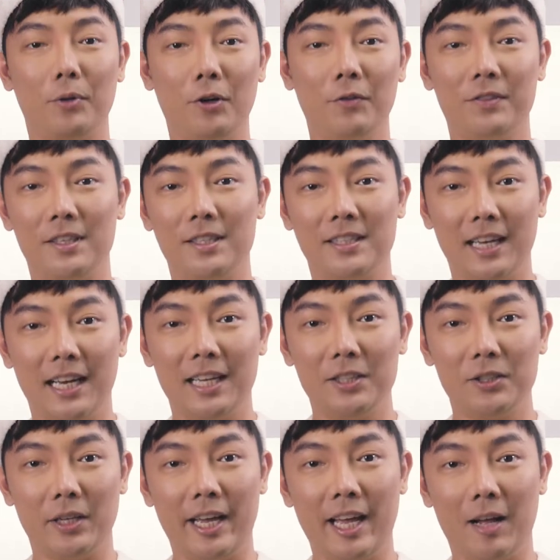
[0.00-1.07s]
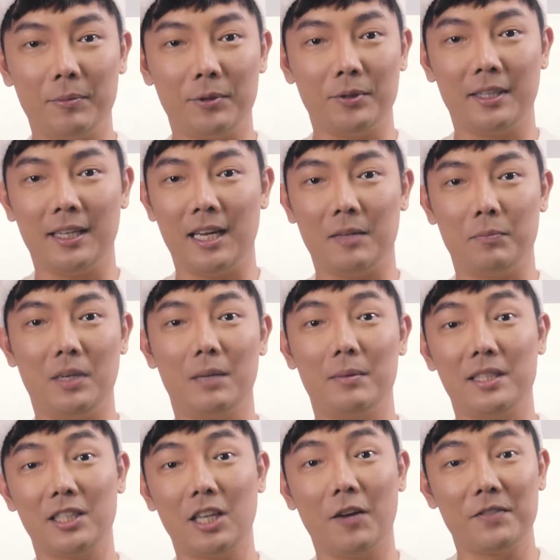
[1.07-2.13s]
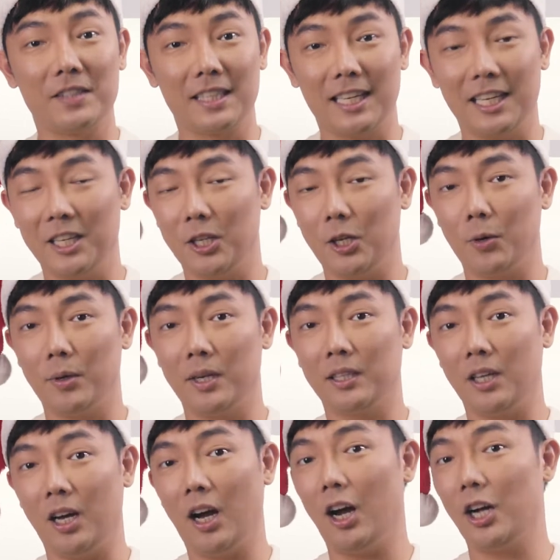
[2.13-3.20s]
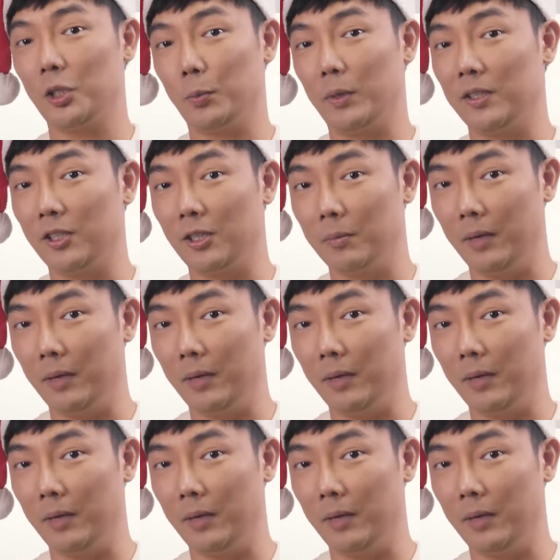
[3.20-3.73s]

both designed to help you get baby soft skin during the harsh winter